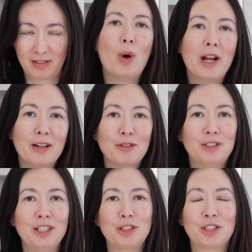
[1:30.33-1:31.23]
One
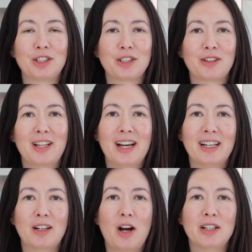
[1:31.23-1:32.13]
other dish
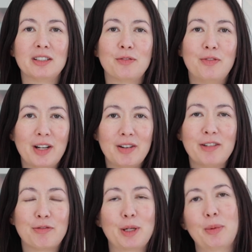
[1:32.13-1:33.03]
that is
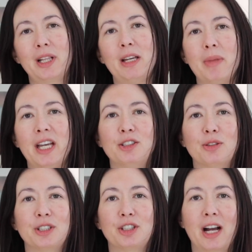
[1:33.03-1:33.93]
very frequently made
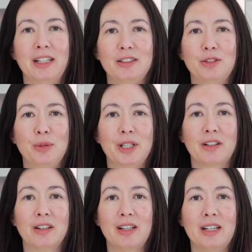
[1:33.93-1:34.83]
during Chinese New
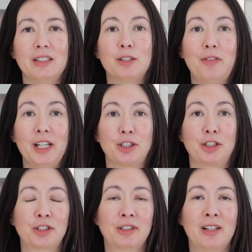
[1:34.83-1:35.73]
Year is
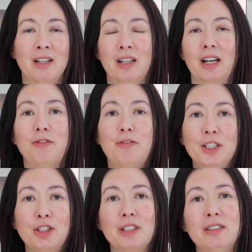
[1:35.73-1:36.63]
fish. And
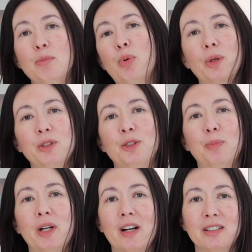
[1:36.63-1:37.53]
fish is important
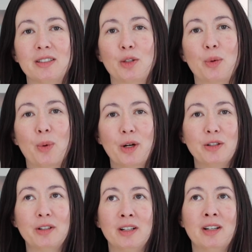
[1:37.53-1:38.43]
because the
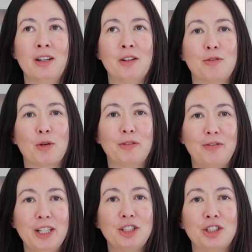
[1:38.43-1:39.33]
word for
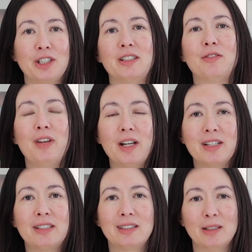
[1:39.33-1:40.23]
fish is
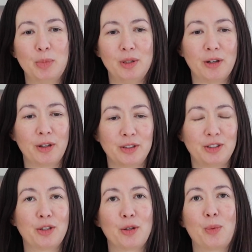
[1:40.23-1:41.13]
very similar
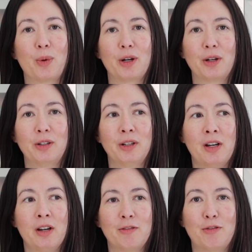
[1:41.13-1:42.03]
to the word
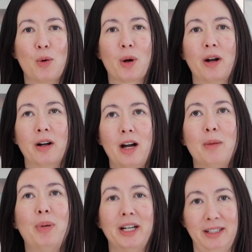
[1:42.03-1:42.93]
for
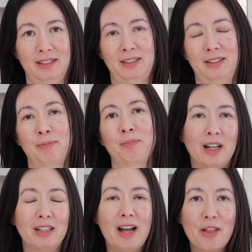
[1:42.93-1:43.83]
abundance.
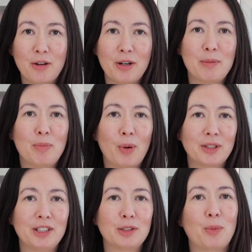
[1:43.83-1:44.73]
Another
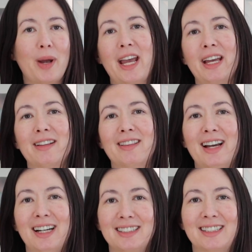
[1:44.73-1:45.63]
important way
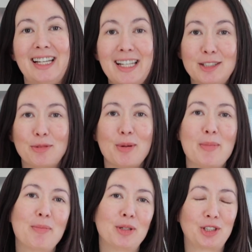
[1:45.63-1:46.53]
that kids
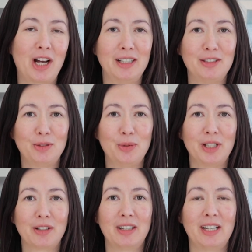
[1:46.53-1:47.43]
remember Chinese New
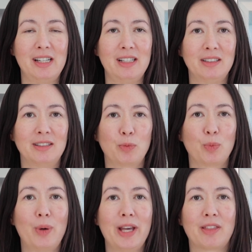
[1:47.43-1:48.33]
Year is
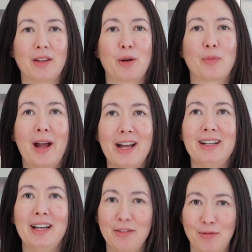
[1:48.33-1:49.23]
with a
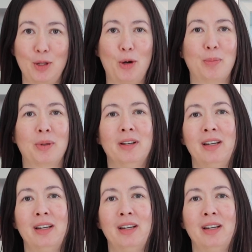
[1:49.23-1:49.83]
red envelope.